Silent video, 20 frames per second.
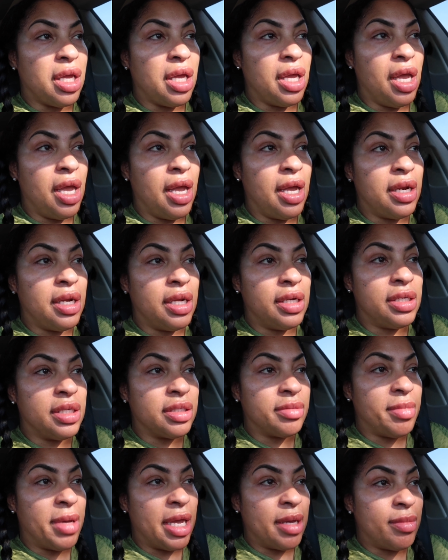And it
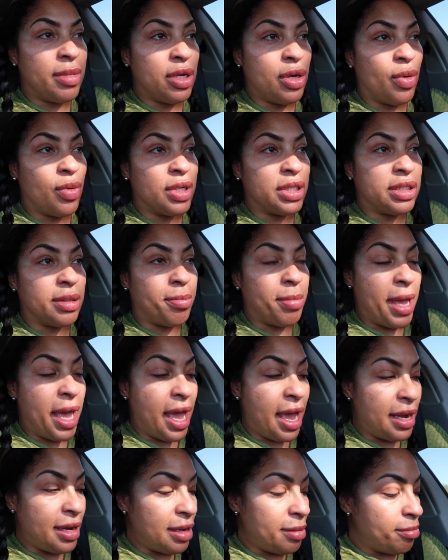just made me go into
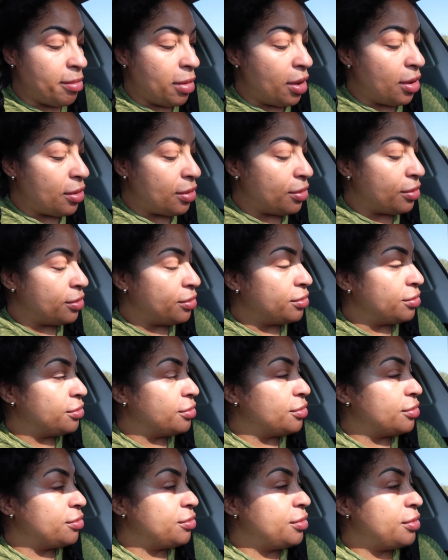panic mode.
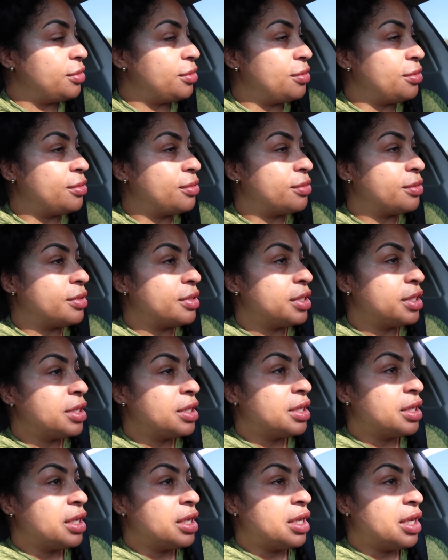Woo.
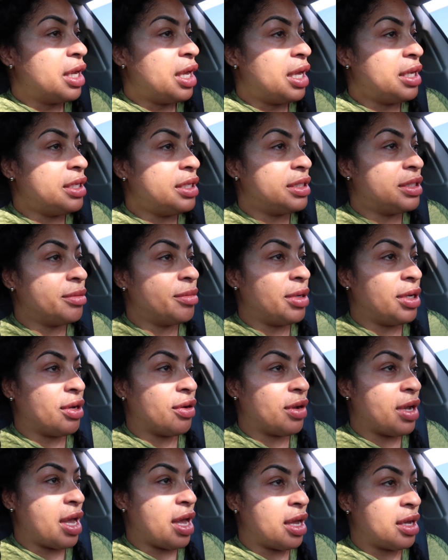I need some
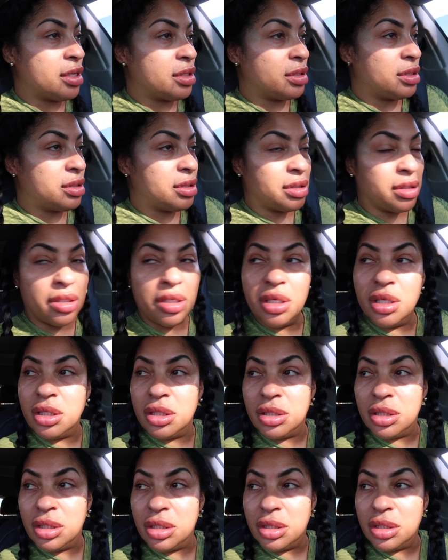air, guys.
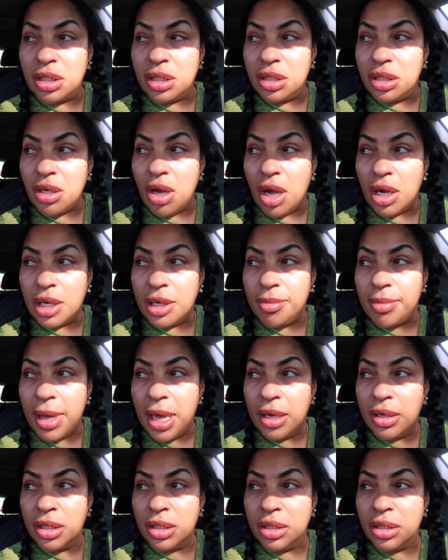Because just talking
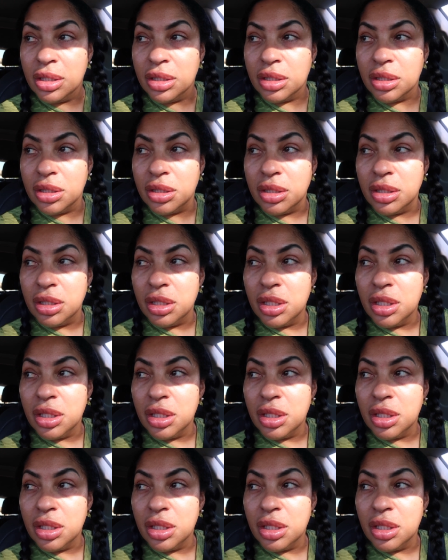about it just